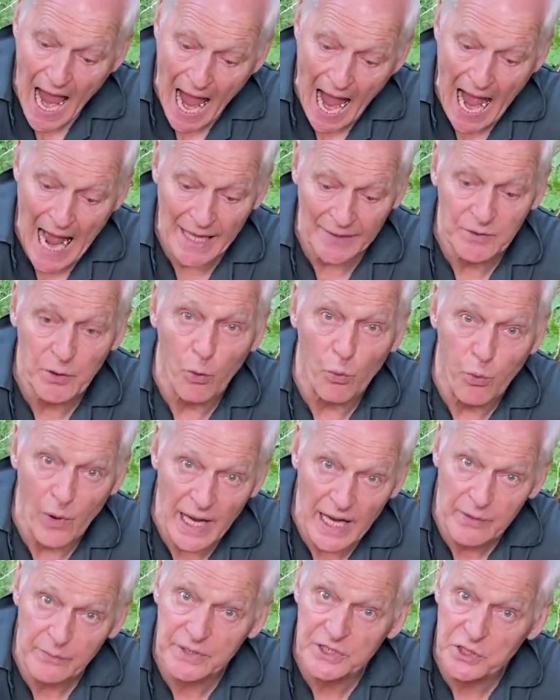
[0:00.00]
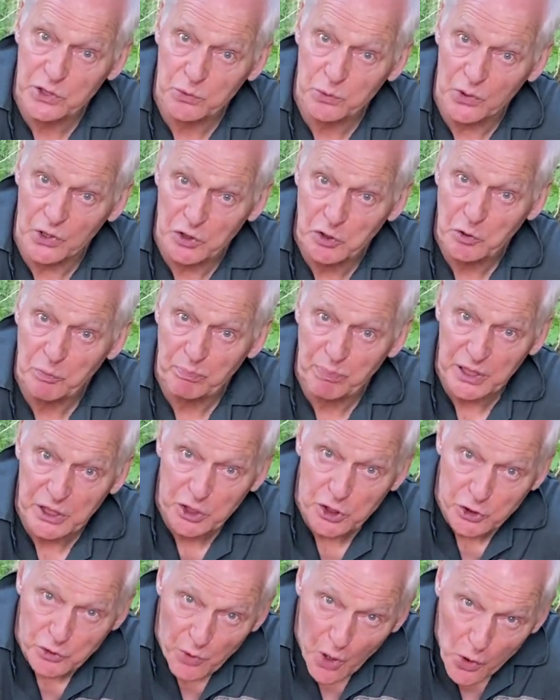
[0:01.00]
And where is the word
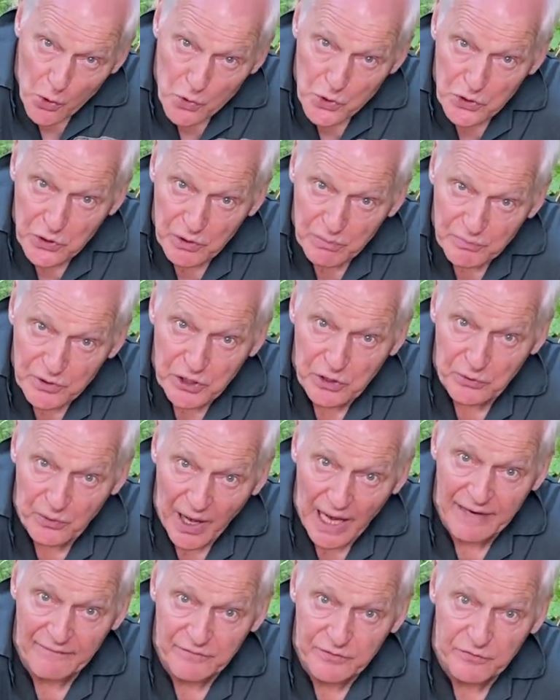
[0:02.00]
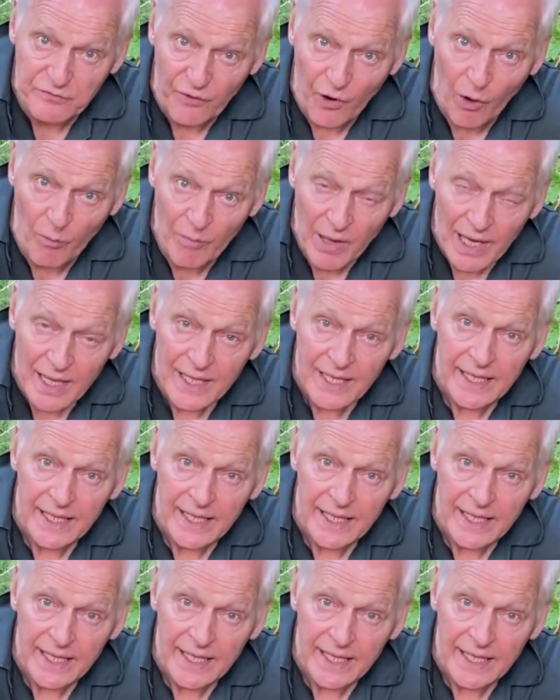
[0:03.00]
petroleum derived from?